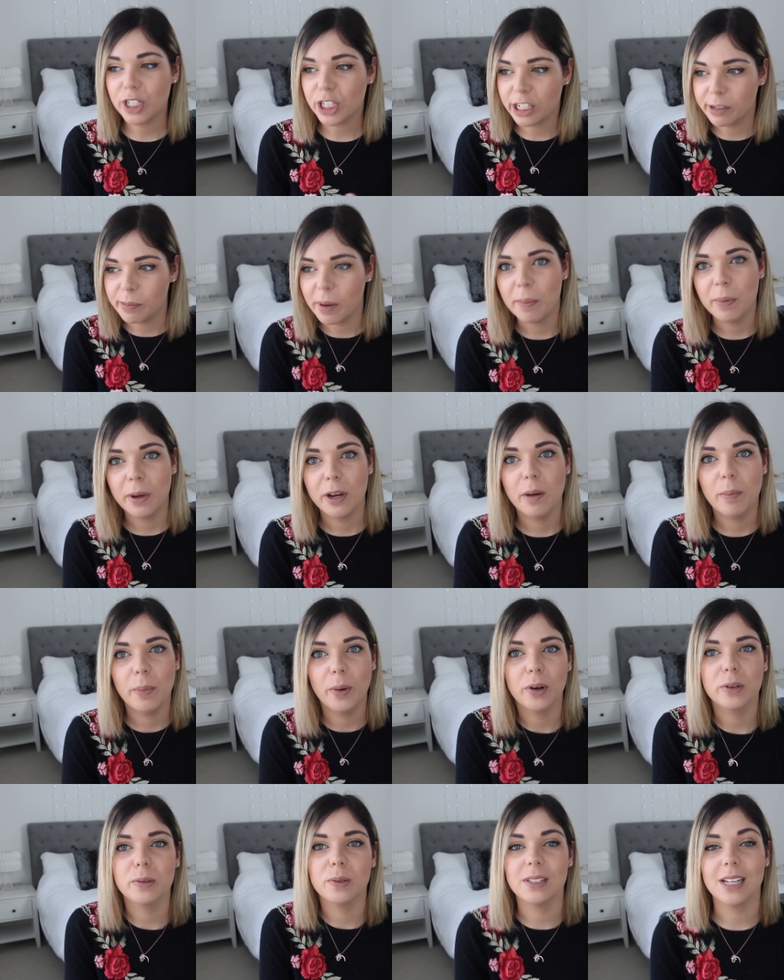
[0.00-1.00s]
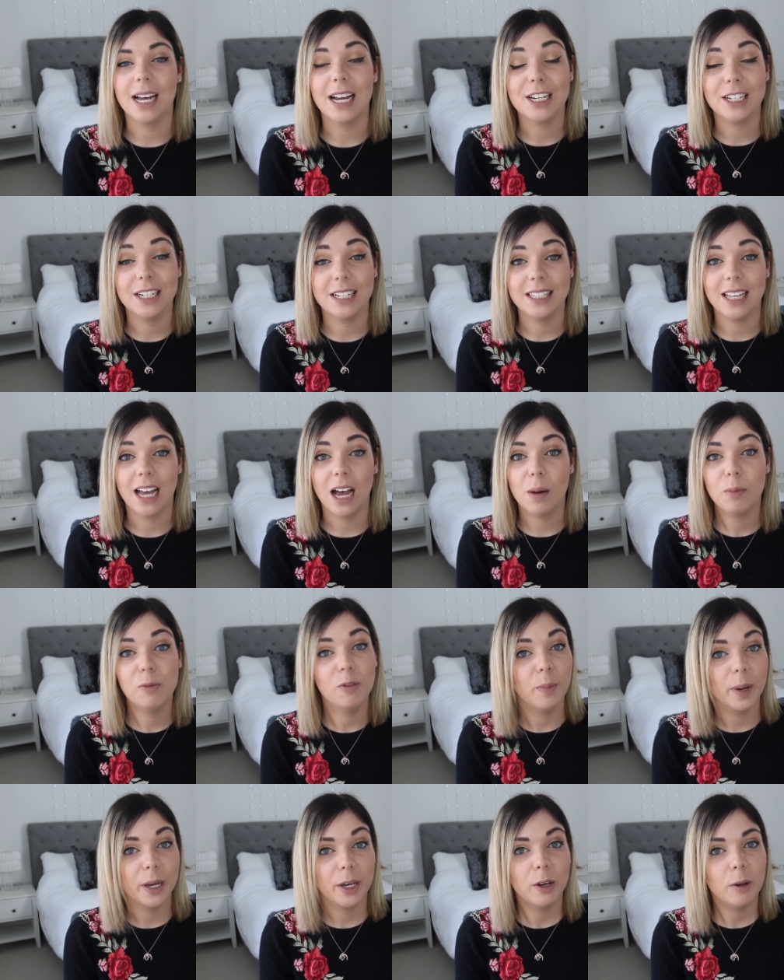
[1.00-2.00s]
originally my PO Box was actually set up
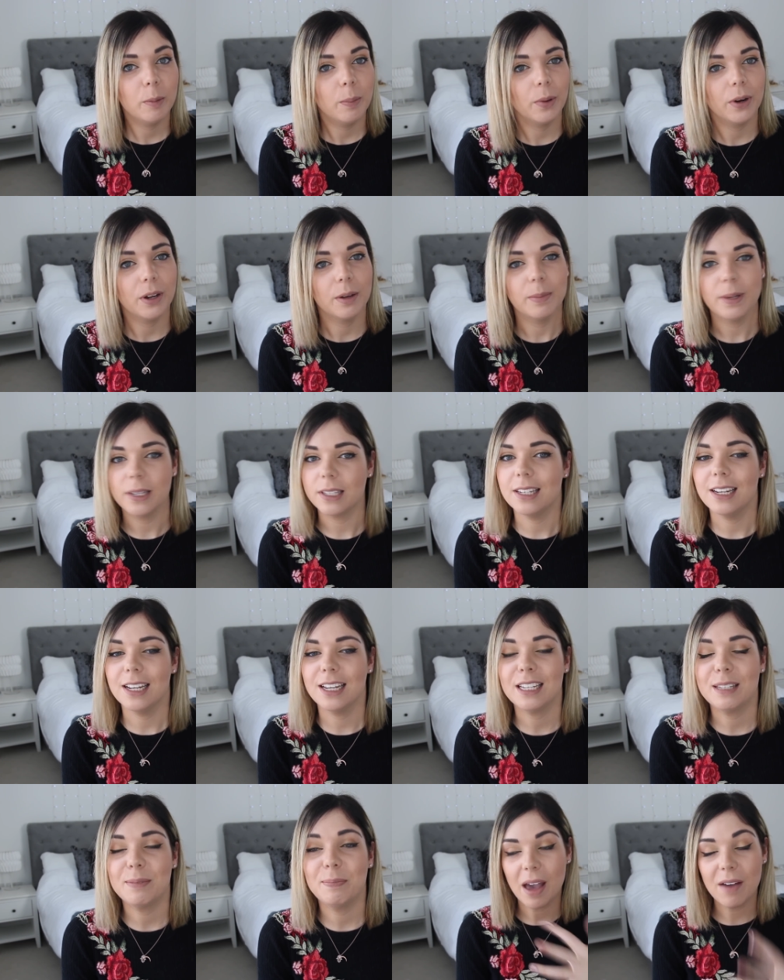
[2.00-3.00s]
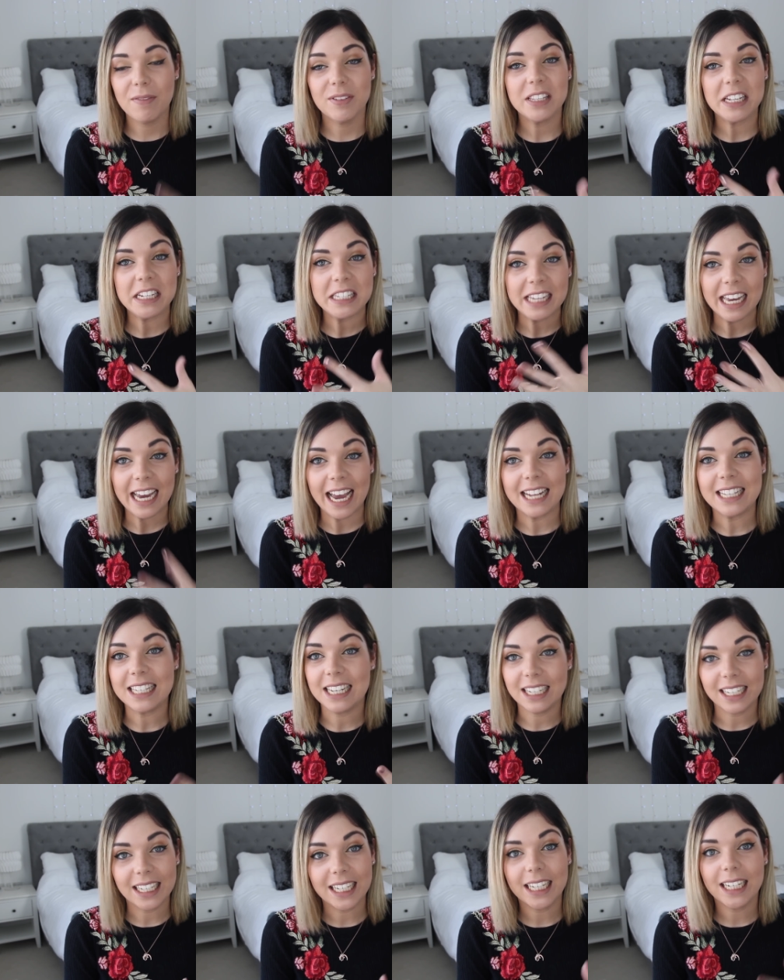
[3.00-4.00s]
for my couponing business, but ever since I had to
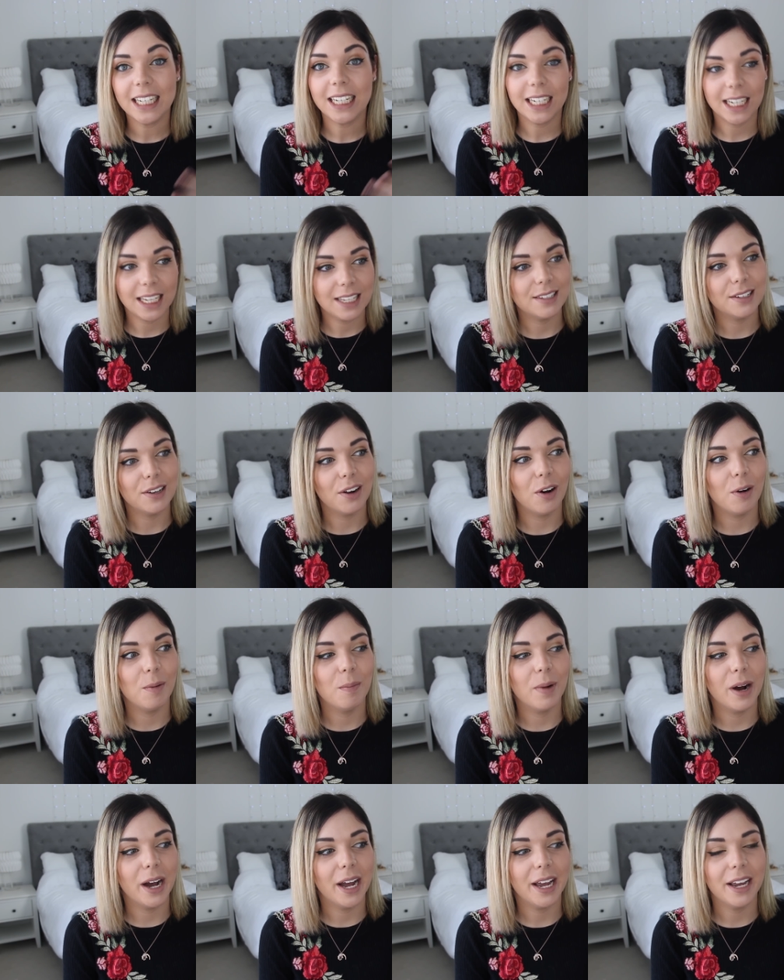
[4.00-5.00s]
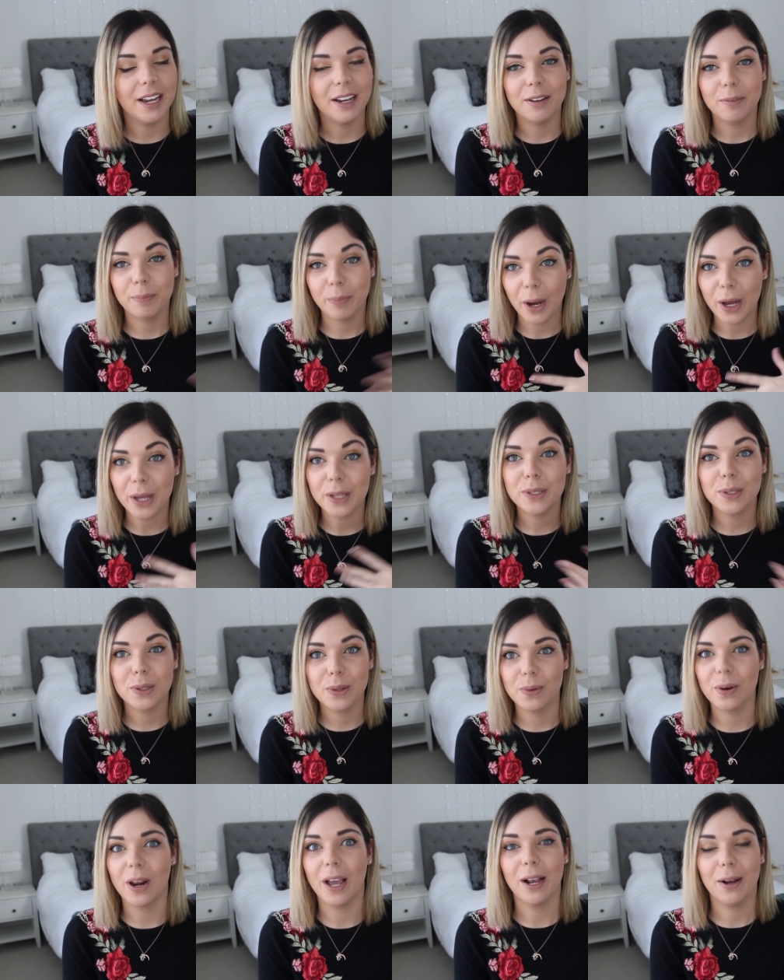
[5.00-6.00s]
legally list it on my
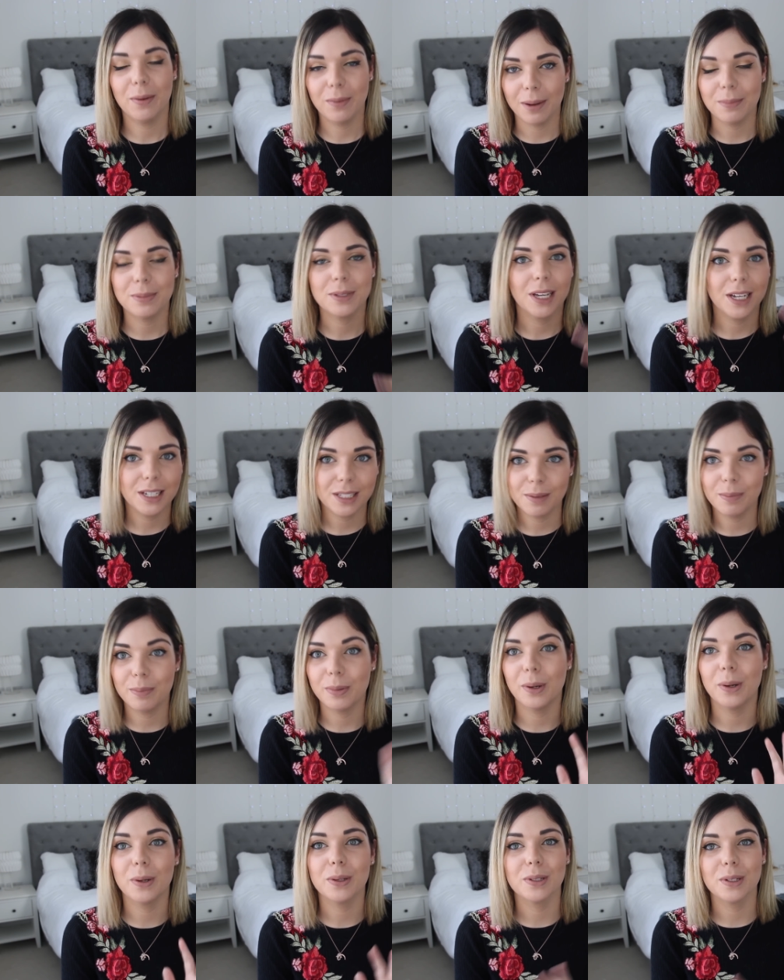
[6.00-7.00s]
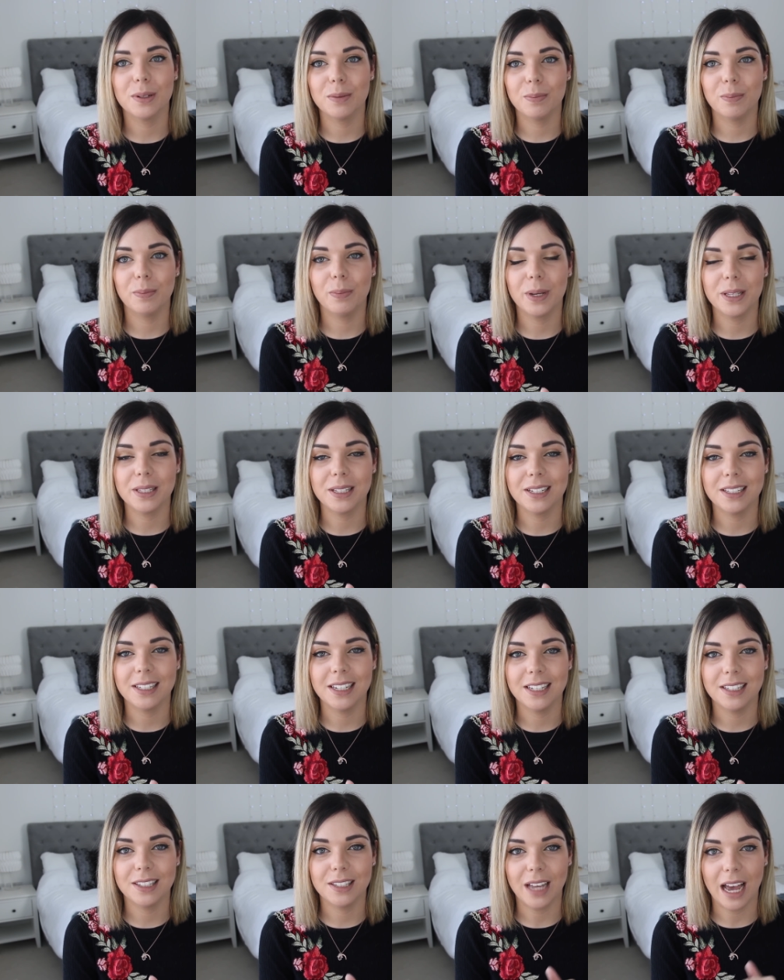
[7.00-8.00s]
personal like websites and blogs and
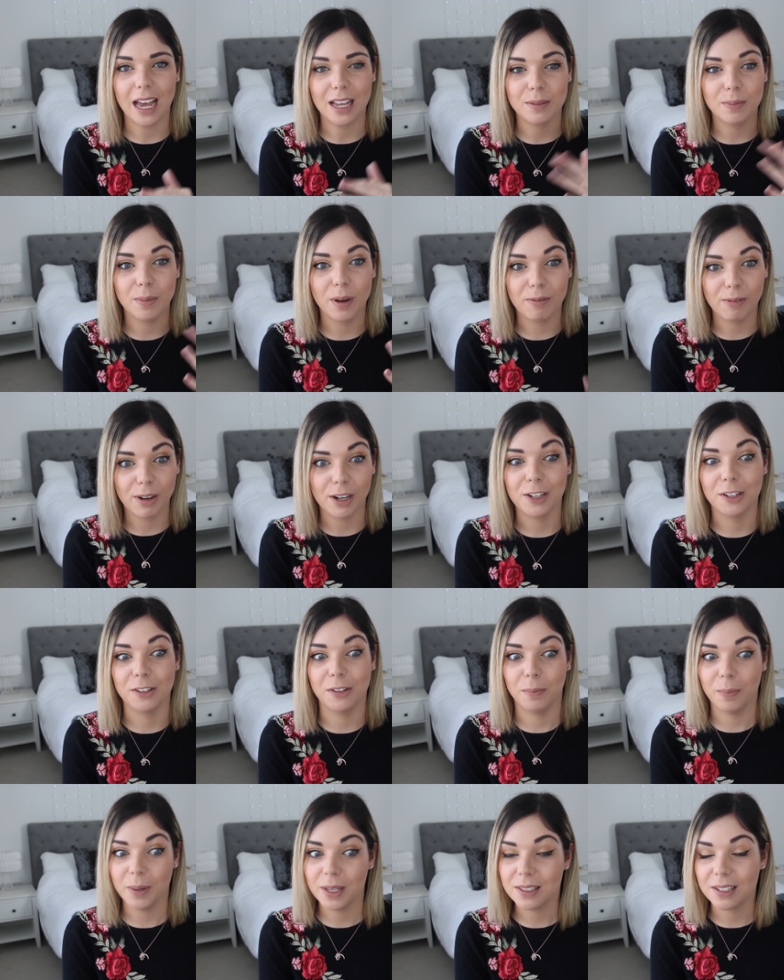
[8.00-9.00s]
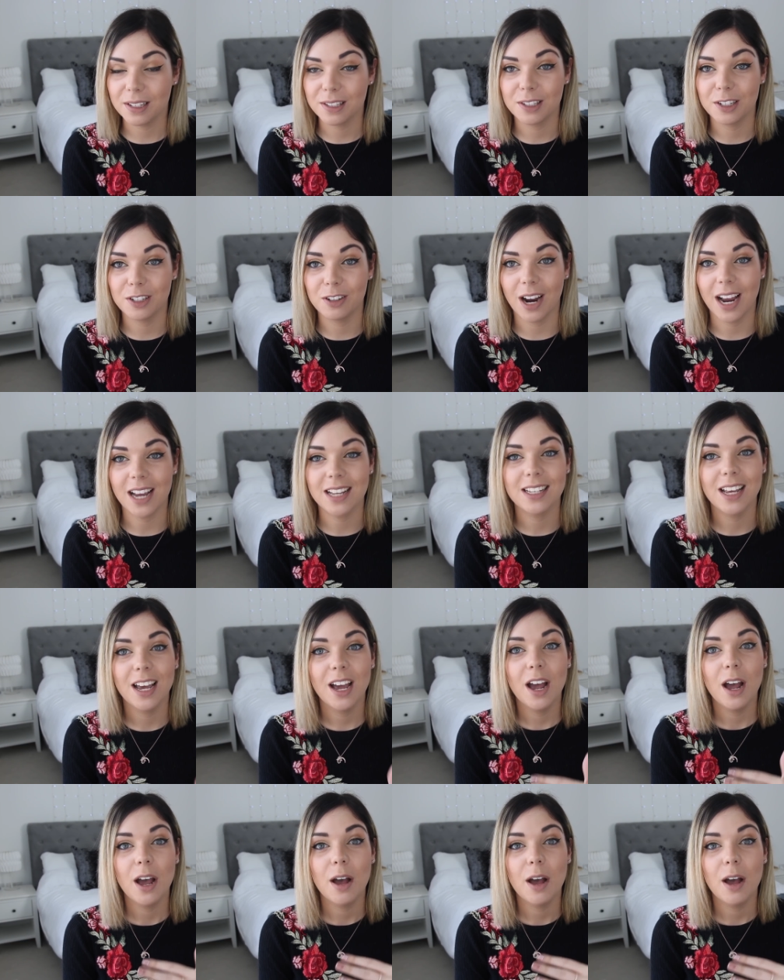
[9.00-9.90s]
businesses as my registered business address,